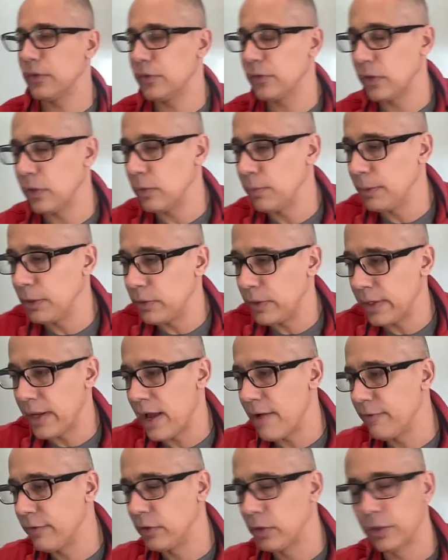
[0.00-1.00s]
So it'd be good to
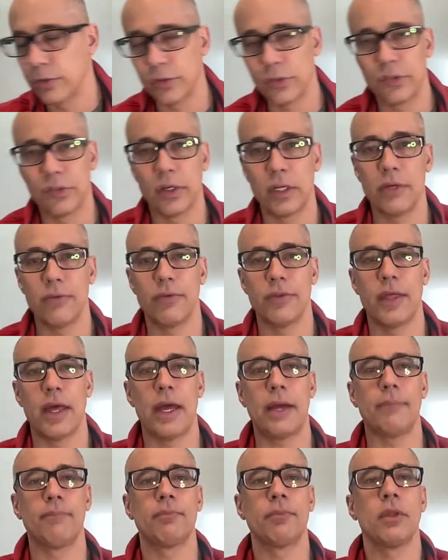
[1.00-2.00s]
have a larger study for
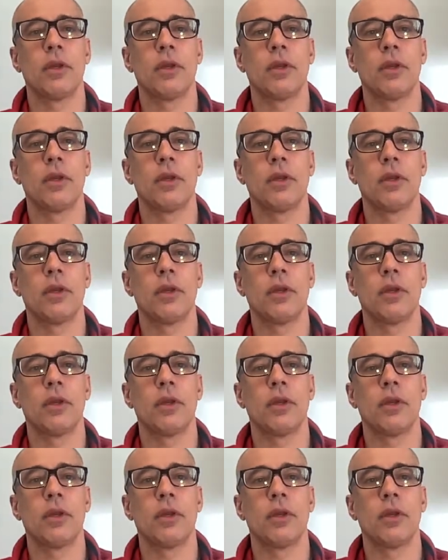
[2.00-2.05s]
that.